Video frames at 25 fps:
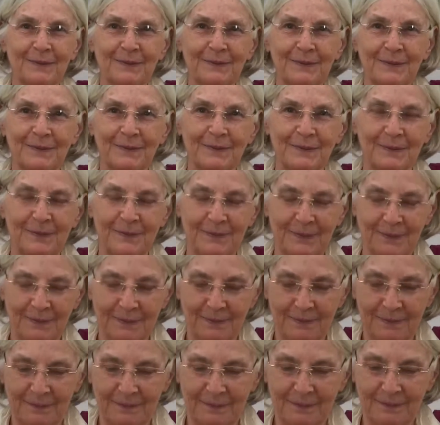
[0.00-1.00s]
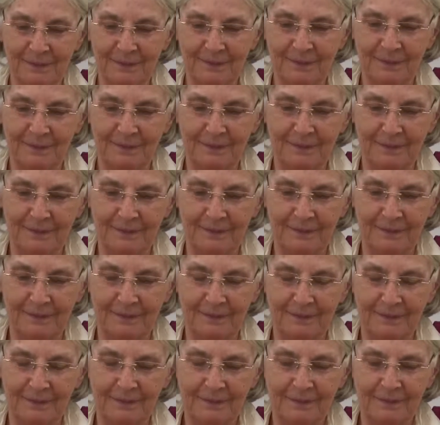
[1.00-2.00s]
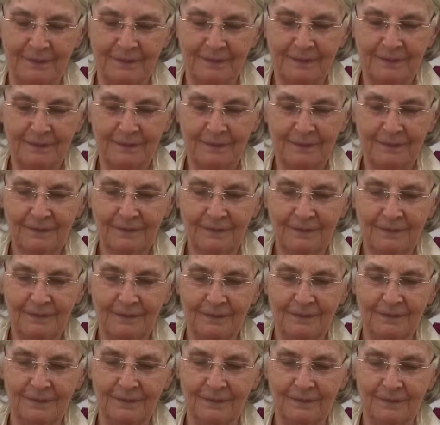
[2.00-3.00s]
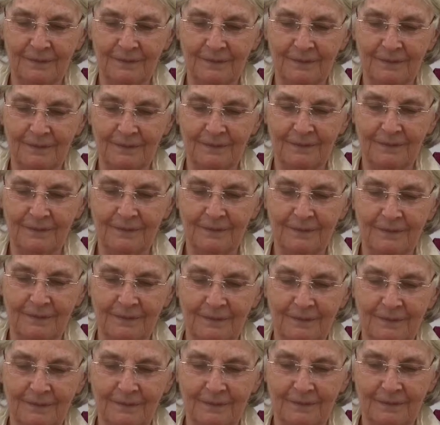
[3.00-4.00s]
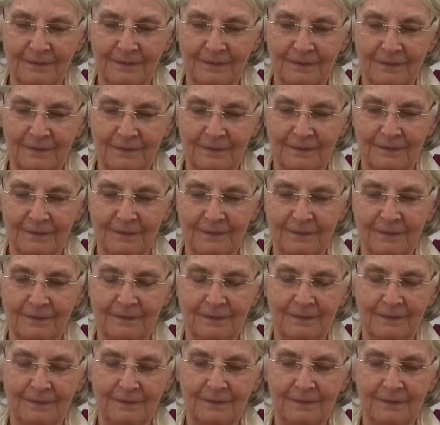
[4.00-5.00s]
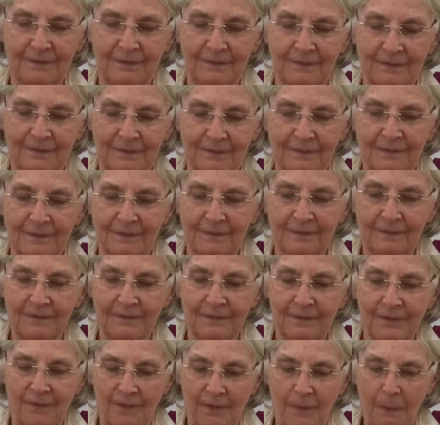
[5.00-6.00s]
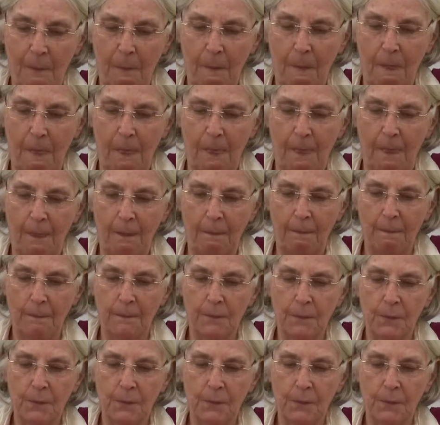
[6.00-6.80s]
[no speech]